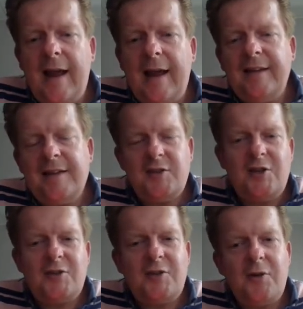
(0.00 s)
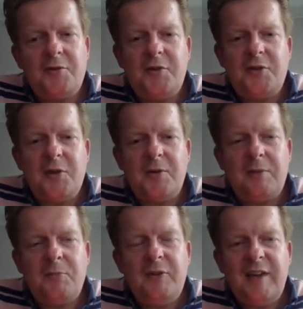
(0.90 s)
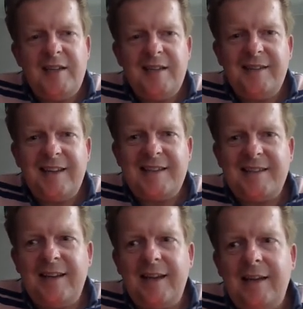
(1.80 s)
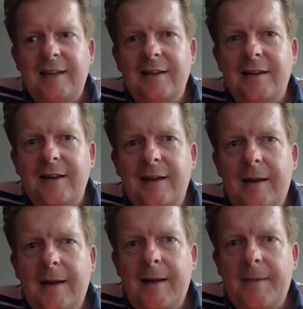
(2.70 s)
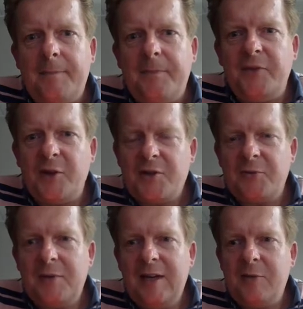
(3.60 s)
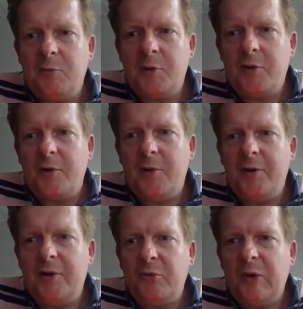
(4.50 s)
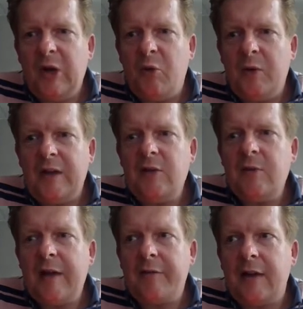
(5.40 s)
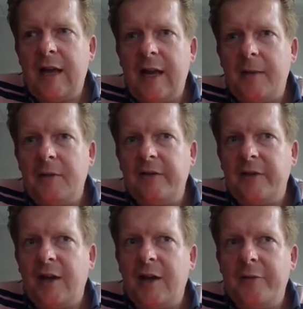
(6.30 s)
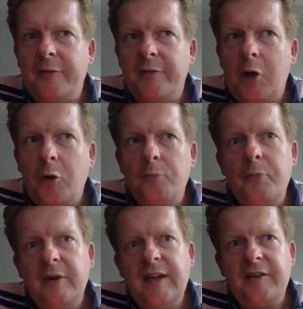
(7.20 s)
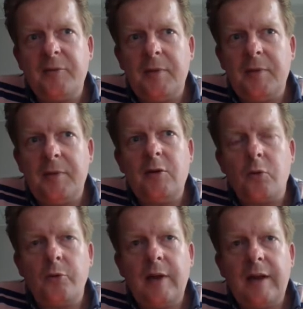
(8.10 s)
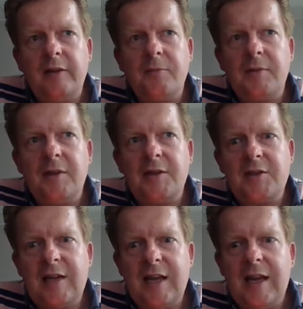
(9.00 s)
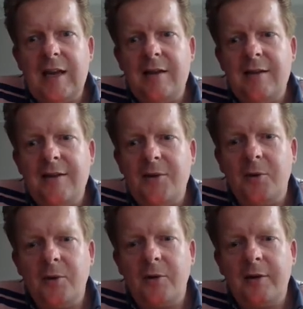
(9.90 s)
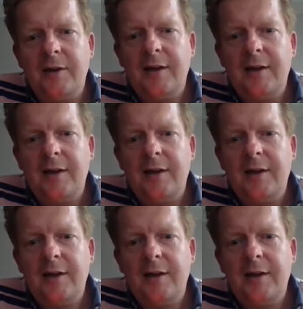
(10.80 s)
And this just goes to show that mutation testing doesn't really work all that well when you have an element of unpredictability or randomness in your